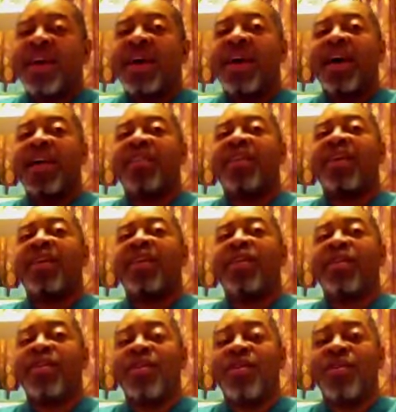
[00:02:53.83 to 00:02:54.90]
and I tell
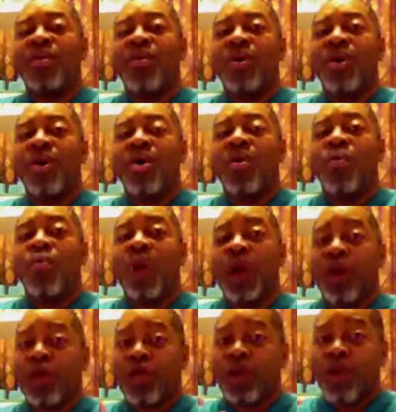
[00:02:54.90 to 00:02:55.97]
you we're
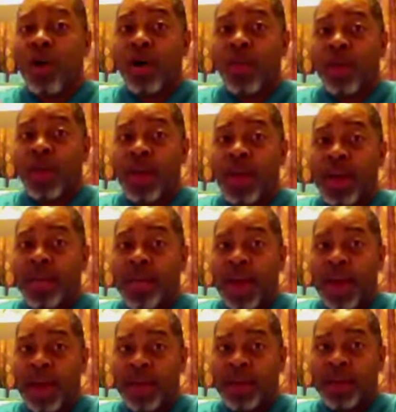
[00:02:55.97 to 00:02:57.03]
going to start with
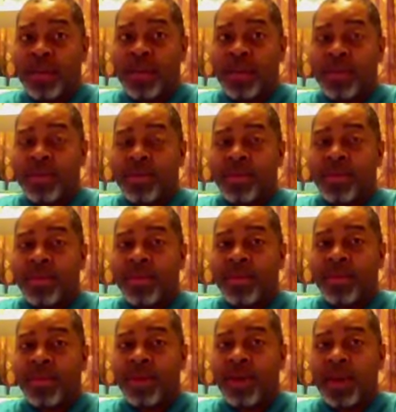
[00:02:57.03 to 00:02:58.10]
emails.
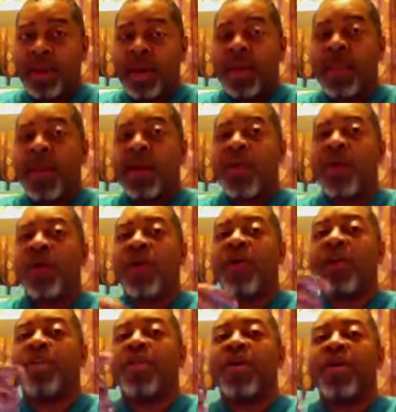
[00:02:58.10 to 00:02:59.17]
Then we're going
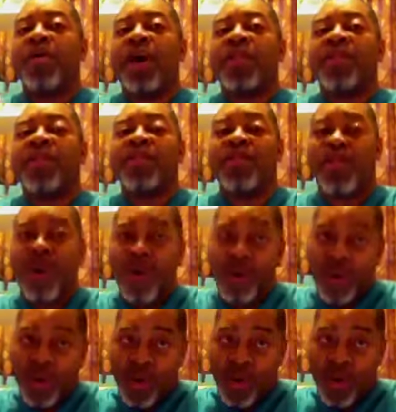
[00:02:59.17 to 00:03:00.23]
to progress to
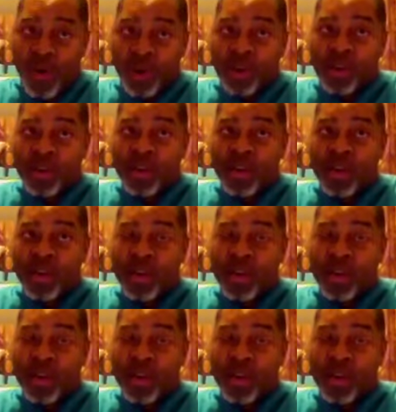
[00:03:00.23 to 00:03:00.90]
phone calls.